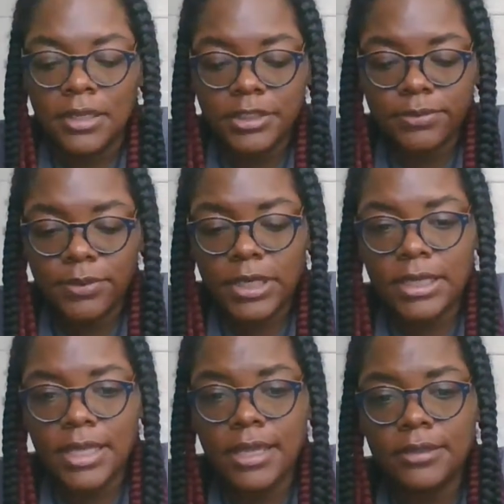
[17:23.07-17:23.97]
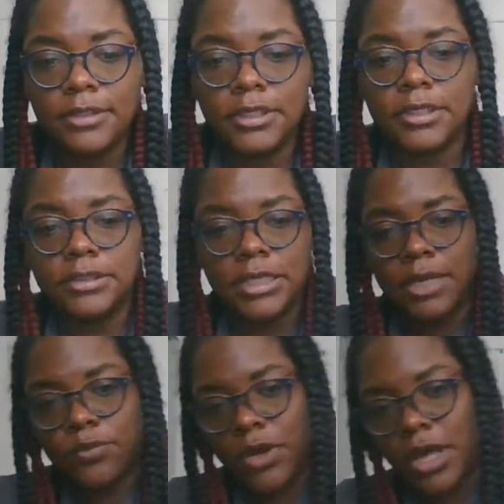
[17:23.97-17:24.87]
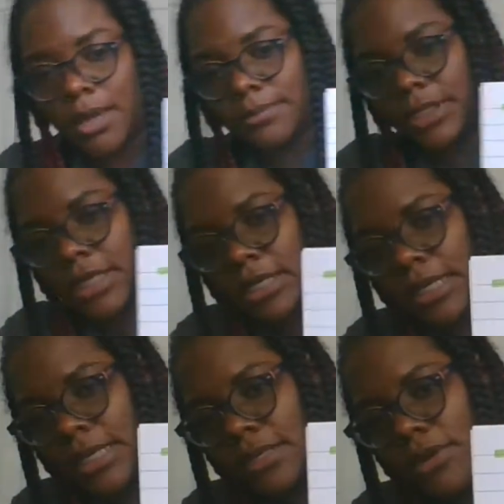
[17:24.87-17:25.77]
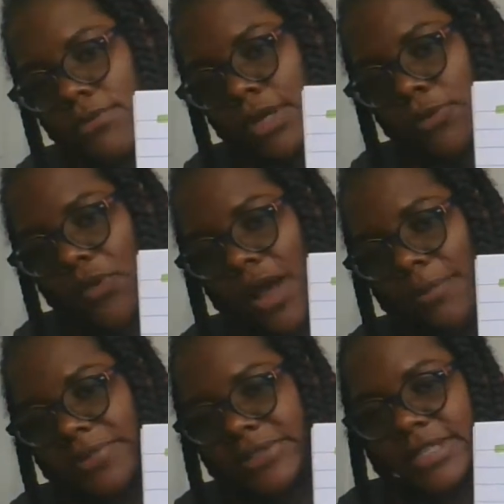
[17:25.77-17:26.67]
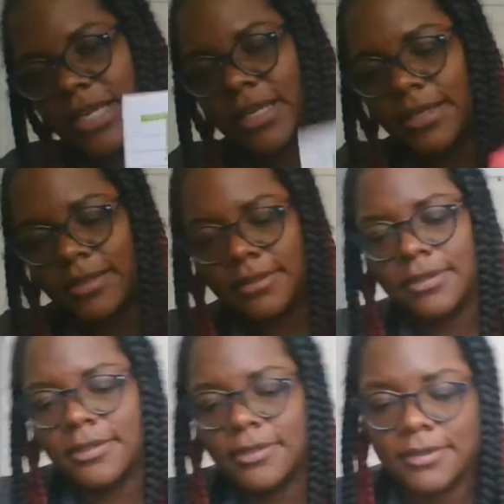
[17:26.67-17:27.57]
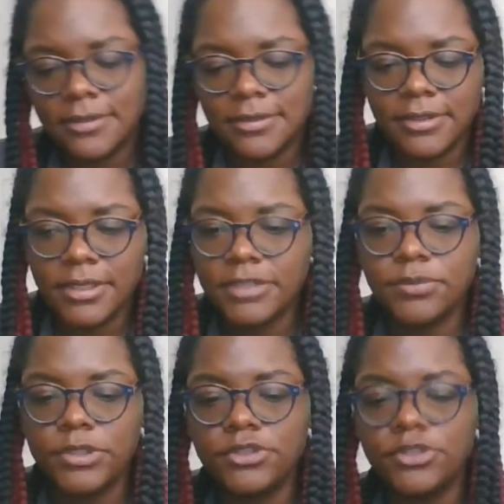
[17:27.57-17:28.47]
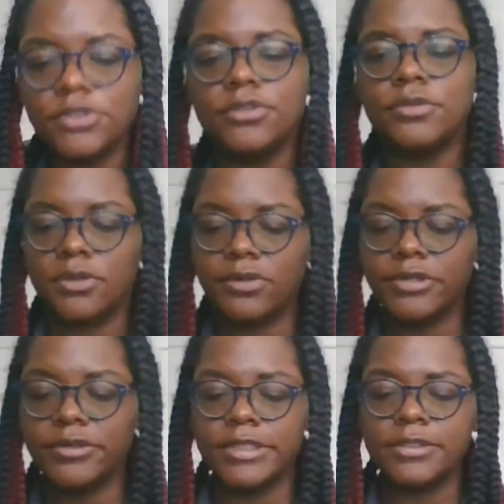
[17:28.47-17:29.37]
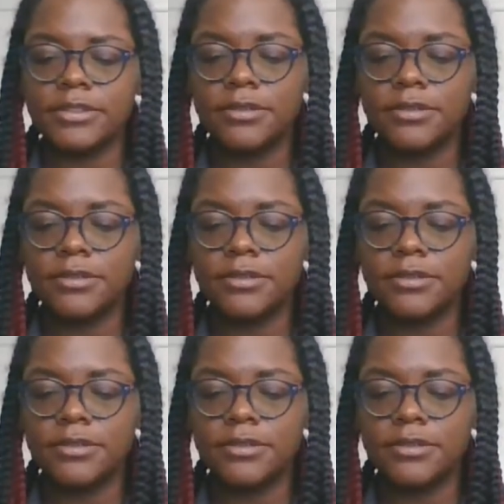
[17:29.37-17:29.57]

That's what I got. Look, tight W A P. Yeah, they know where the W A P is at. It's with you, Taurus.